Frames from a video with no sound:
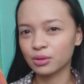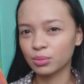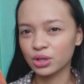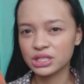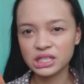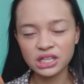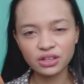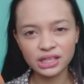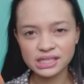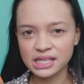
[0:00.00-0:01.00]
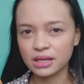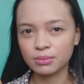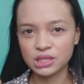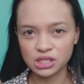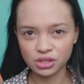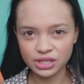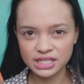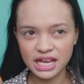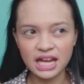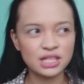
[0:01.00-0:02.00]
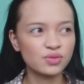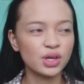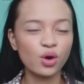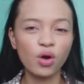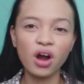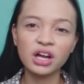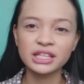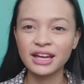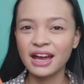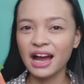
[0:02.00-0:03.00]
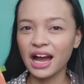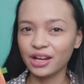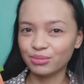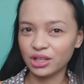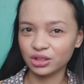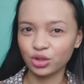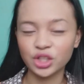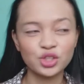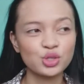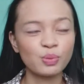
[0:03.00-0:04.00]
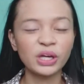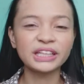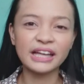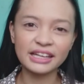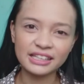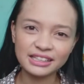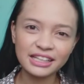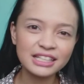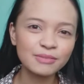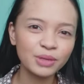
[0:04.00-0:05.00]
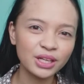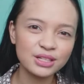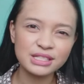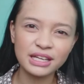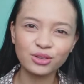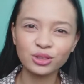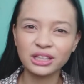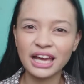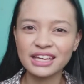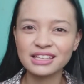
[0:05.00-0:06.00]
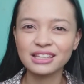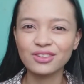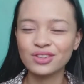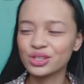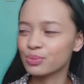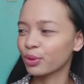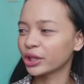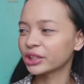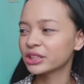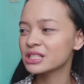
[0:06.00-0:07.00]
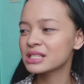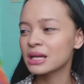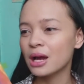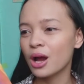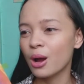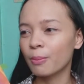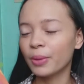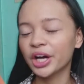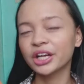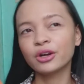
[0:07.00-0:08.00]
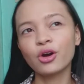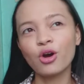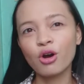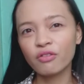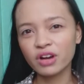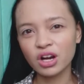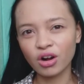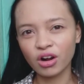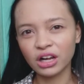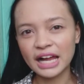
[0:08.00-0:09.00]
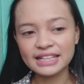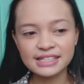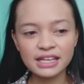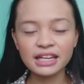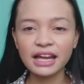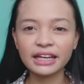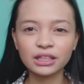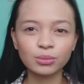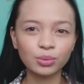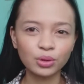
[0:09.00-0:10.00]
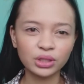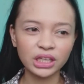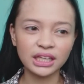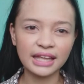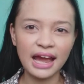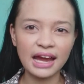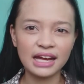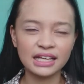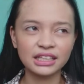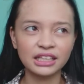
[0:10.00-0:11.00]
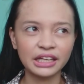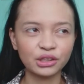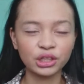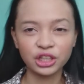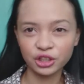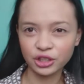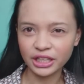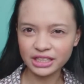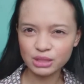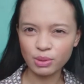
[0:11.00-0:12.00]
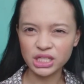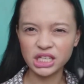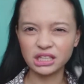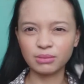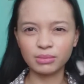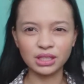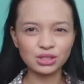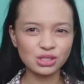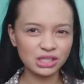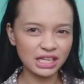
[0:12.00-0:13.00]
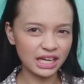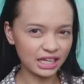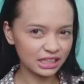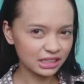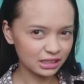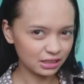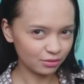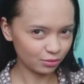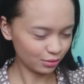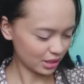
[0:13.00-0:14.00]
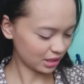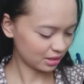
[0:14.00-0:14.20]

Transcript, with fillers: more secrets and mysteries as we go on. I'm not going to spoil anything because I don't like giving spoilers. But overall, I did like the book. It had that thrill, especially in the middle to the end. What?